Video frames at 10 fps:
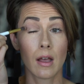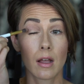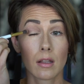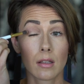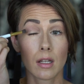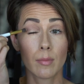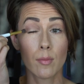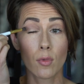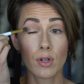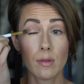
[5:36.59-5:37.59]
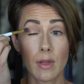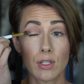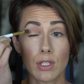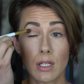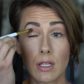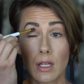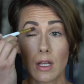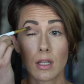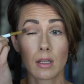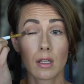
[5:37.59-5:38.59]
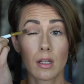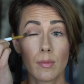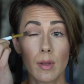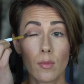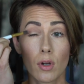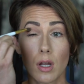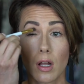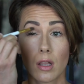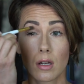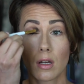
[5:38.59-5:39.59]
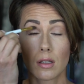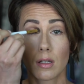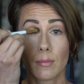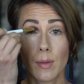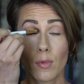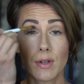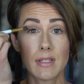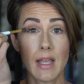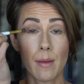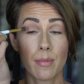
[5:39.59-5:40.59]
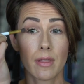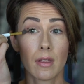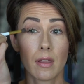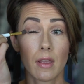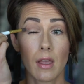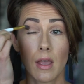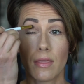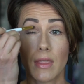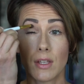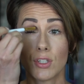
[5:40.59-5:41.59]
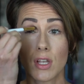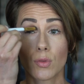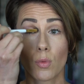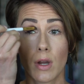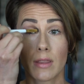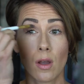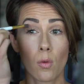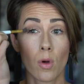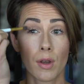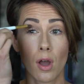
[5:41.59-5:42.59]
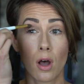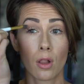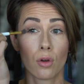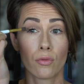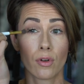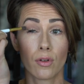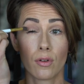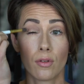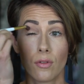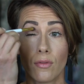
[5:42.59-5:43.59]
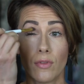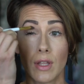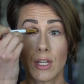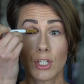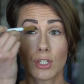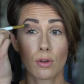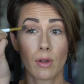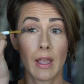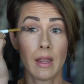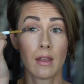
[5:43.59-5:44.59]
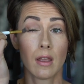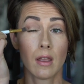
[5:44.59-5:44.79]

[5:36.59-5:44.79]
a little bit more dimension, a little bit more color, a little bit more depth than just wearing that one all over finish, okay?